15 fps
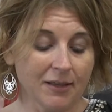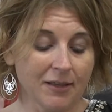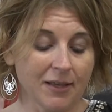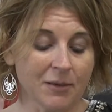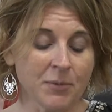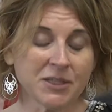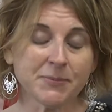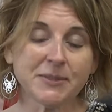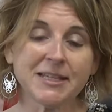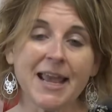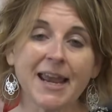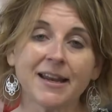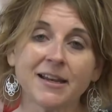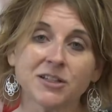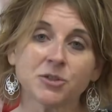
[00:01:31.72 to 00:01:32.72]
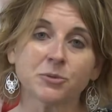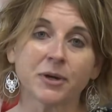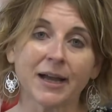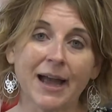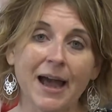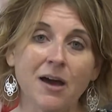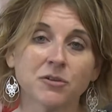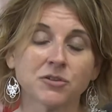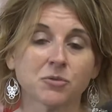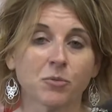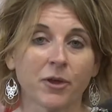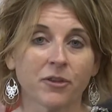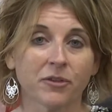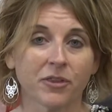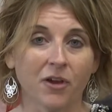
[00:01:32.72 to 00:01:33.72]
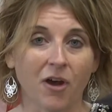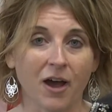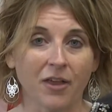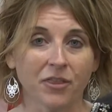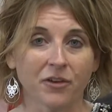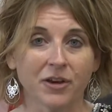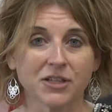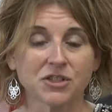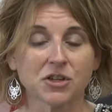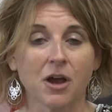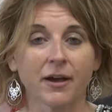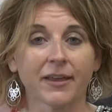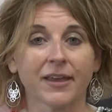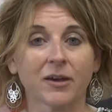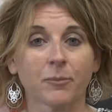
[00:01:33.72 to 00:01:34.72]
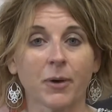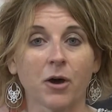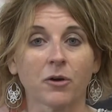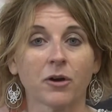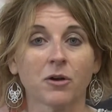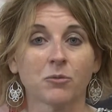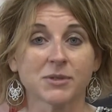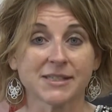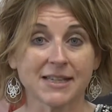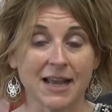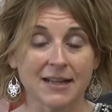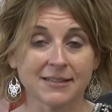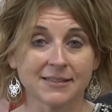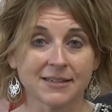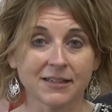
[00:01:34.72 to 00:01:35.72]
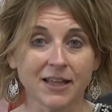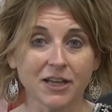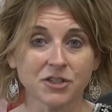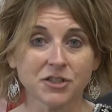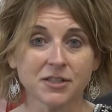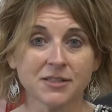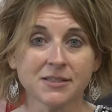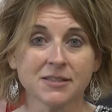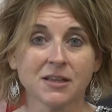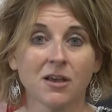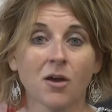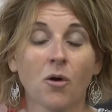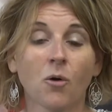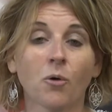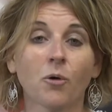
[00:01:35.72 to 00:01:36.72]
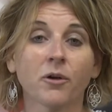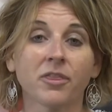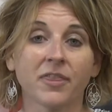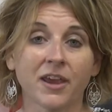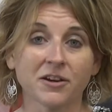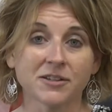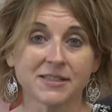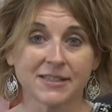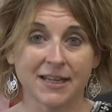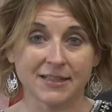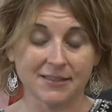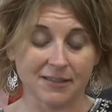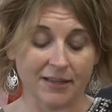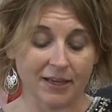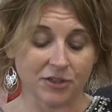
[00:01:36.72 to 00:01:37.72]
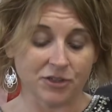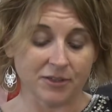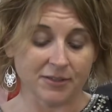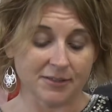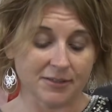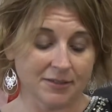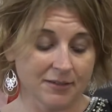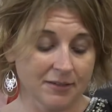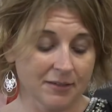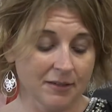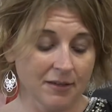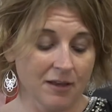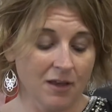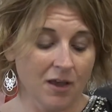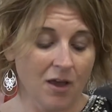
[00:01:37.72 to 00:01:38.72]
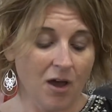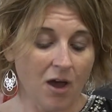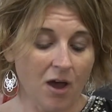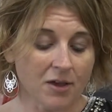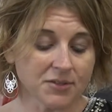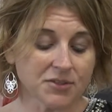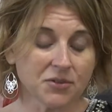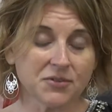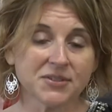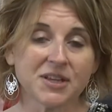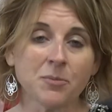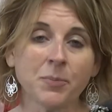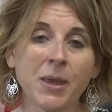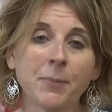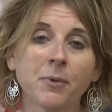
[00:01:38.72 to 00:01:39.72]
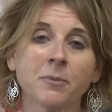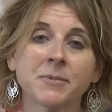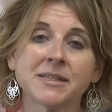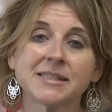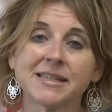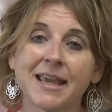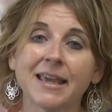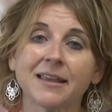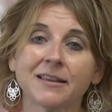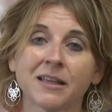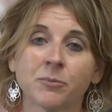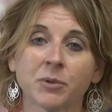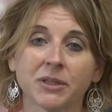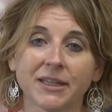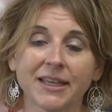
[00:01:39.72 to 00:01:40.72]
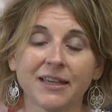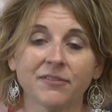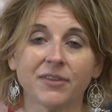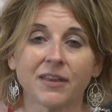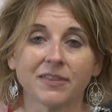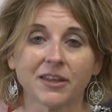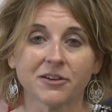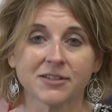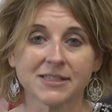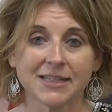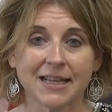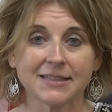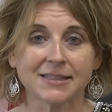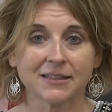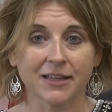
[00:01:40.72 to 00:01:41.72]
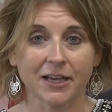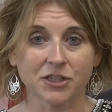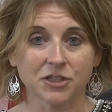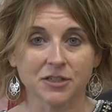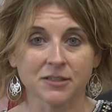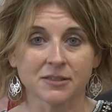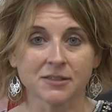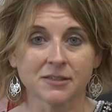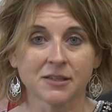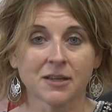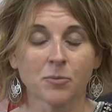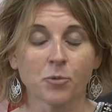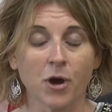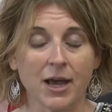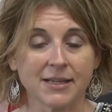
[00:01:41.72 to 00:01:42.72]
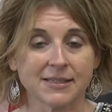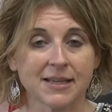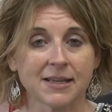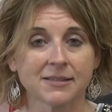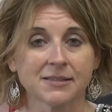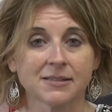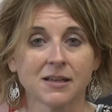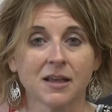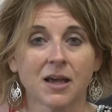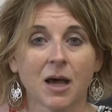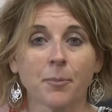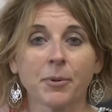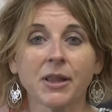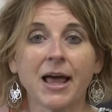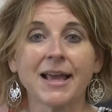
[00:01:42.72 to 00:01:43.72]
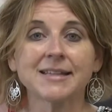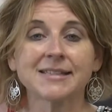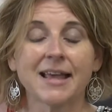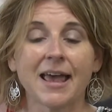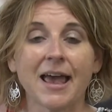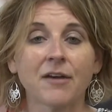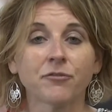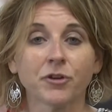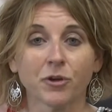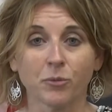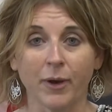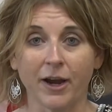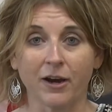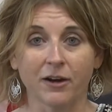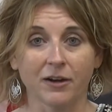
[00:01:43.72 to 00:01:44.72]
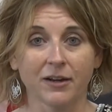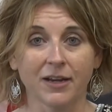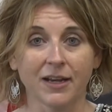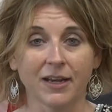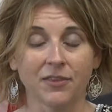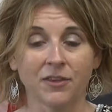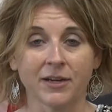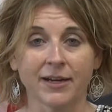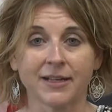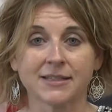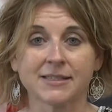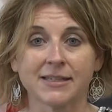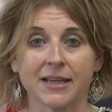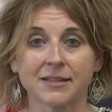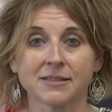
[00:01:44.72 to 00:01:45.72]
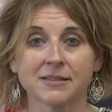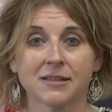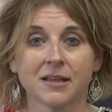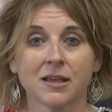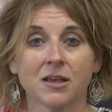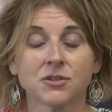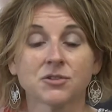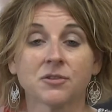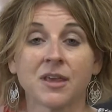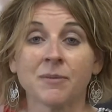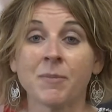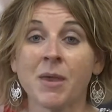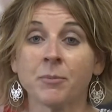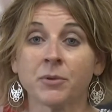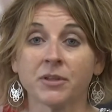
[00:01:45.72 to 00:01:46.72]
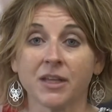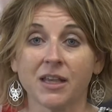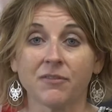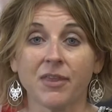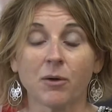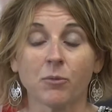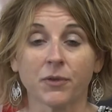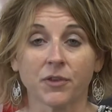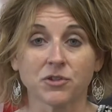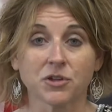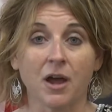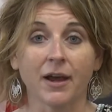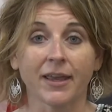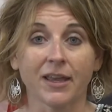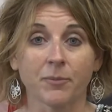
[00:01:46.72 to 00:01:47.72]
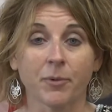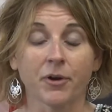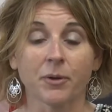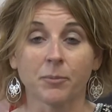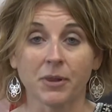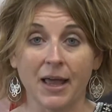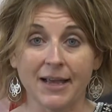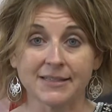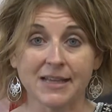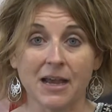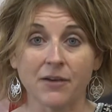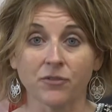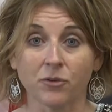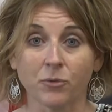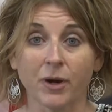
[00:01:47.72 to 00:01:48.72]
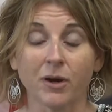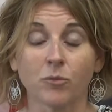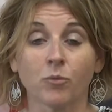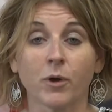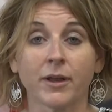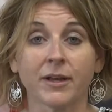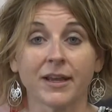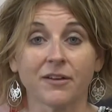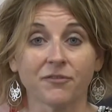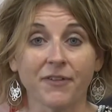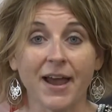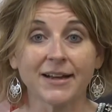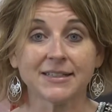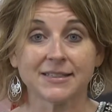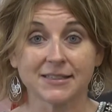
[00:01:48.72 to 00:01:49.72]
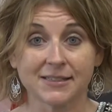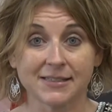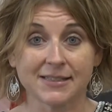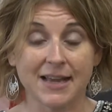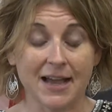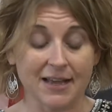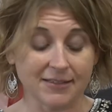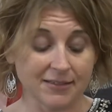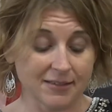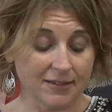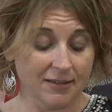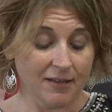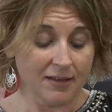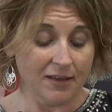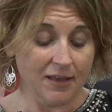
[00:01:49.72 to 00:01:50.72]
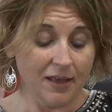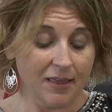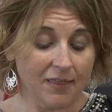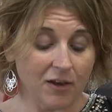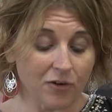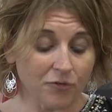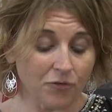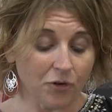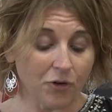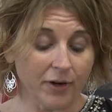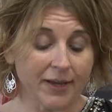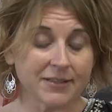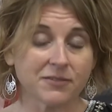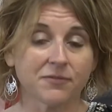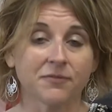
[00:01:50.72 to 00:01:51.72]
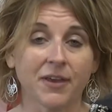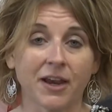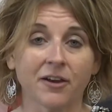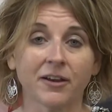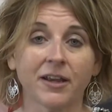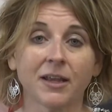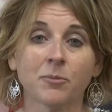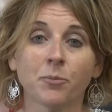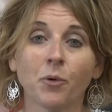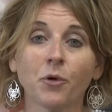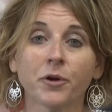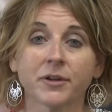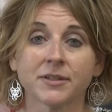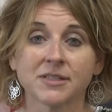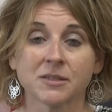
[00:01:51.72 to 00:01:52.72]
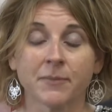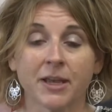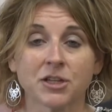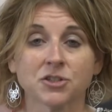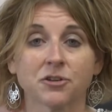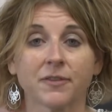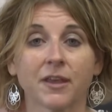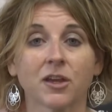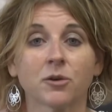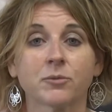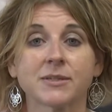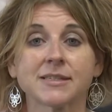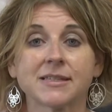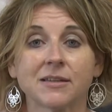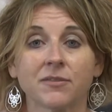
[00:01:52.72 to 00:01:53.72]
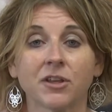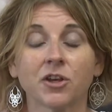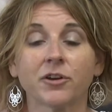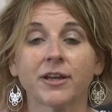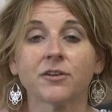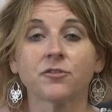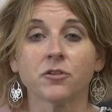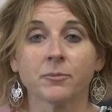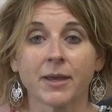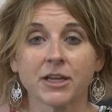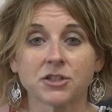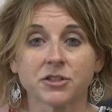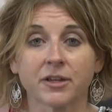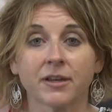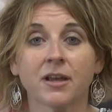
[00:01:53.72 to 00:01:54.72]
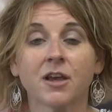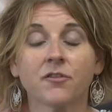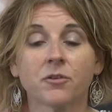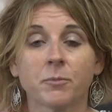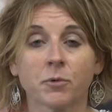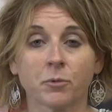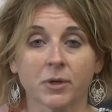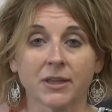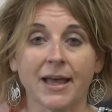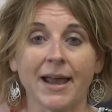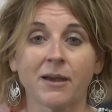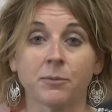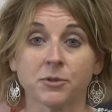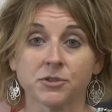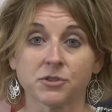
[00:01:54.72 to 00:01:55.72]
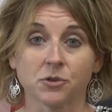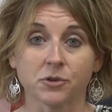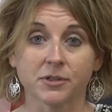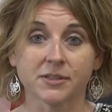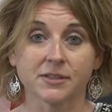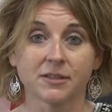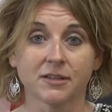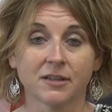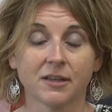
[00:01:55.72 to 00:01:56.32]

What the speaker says: it must be taken into account whether the author is talking about Wisconsin elections or their state's elections. Also, some people mistakenly believe that their state's elections process applies everywhere in the United States. So they may believe that what they're talking about applies everywhere when in fact it does not. Therefore, it's very important to make sure that you're receiving your information from a reliable source.